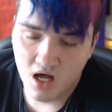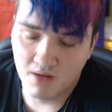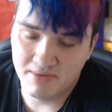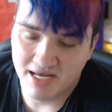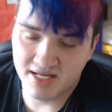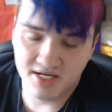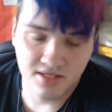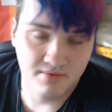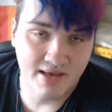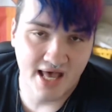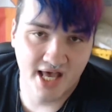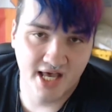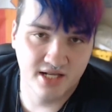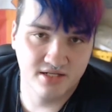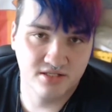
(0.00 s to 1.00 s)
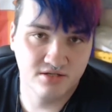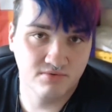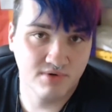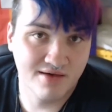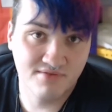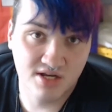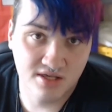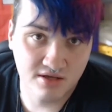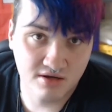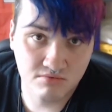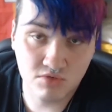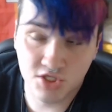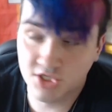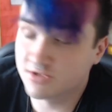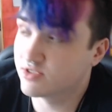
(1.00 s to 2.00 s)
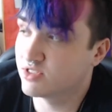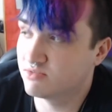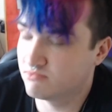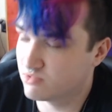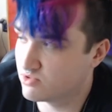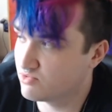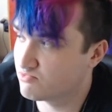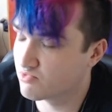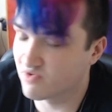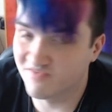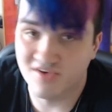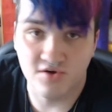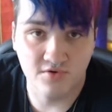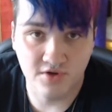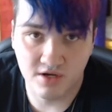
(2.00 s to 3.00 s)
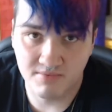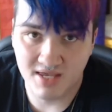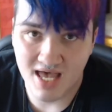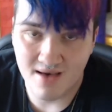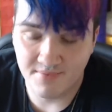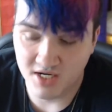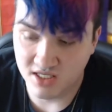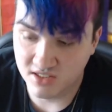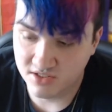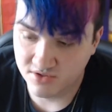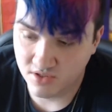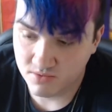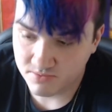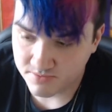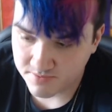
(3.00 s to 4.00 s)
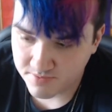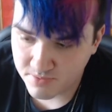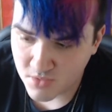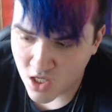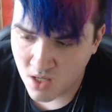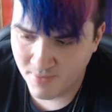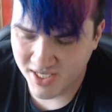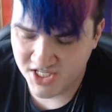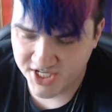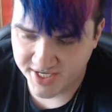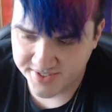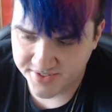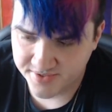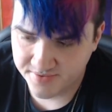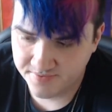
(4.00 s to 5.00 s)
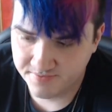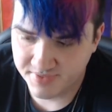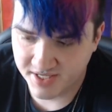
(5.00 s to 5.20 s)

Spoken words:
I'll buy another pen, so we have a third review going to be happening soon on my channel.